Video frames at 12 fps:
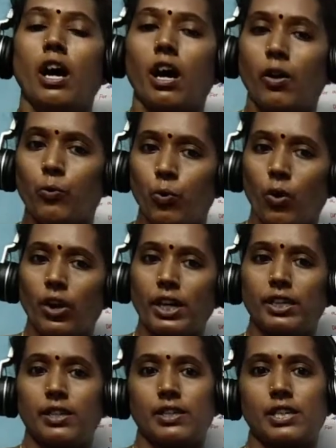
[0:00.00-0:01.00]

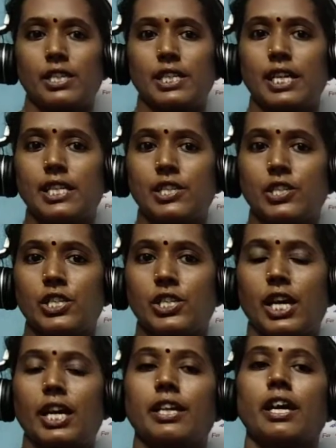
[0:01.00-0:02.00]
avoid the diseased
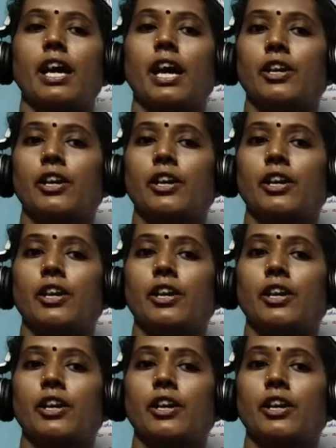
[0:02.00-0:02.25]
state,